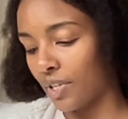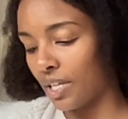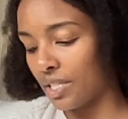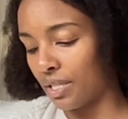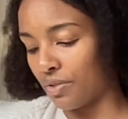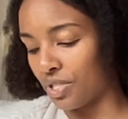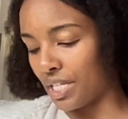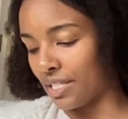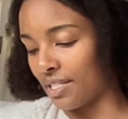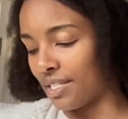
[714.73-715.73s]
Let's see what she
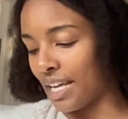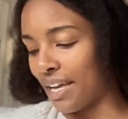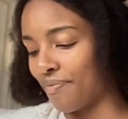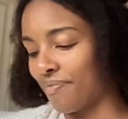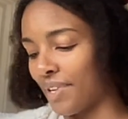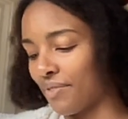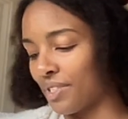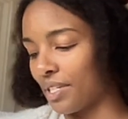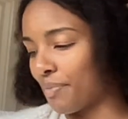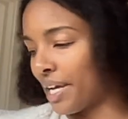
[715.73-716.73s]
has to say. I'm
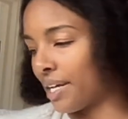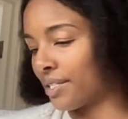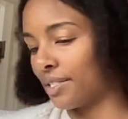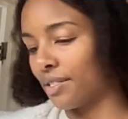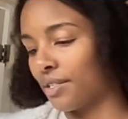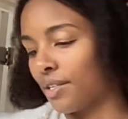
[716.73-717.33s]
just going to pass.